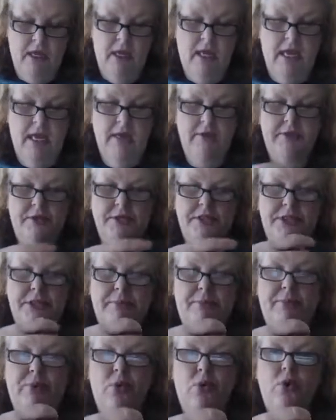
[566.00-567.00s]
and the
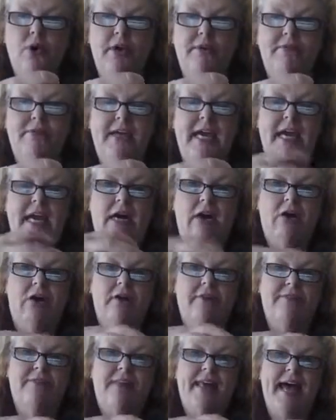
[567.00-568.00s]
supportive care
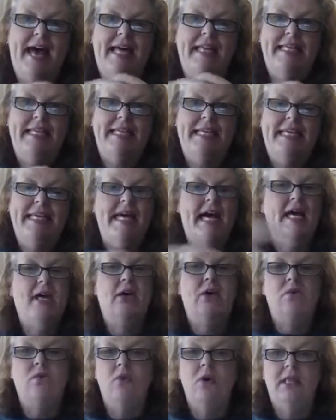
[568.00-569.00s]
of that knee. I
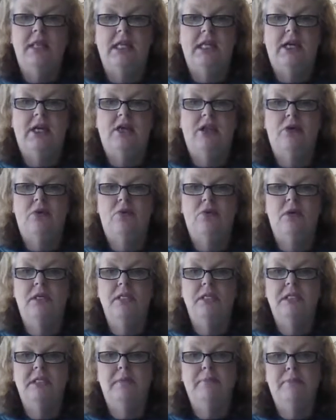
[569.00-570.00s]
don't want the other
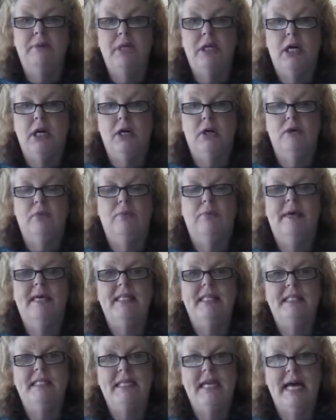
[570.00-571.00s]
one to blow. By
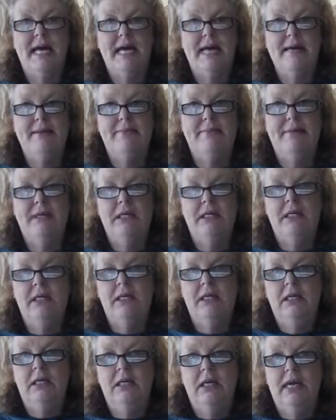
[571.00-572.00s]
the time,
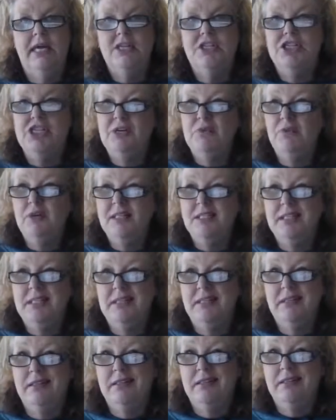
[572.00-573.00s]
and she
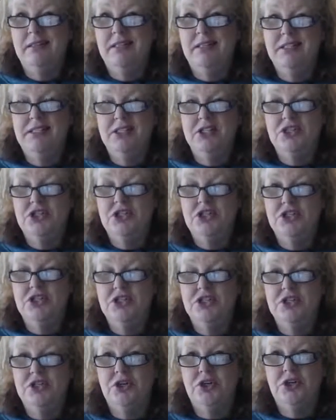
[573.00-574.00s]
wasn't, let's see, she
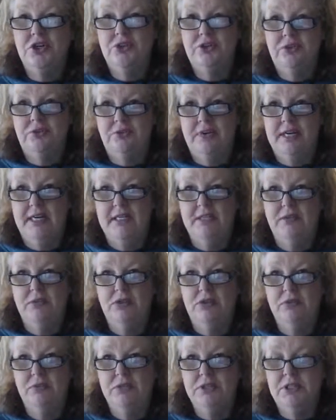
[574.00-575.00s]
just turned 3, so
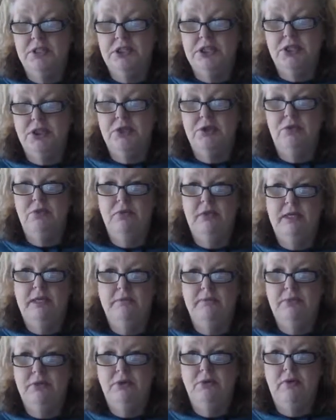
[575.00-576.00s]
she was 2 when
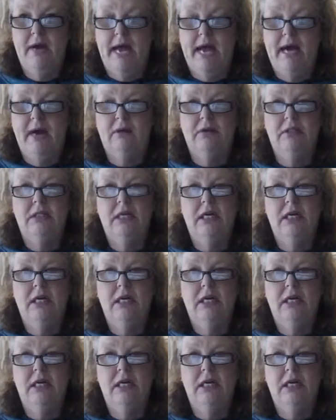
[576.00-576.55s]
it blew out.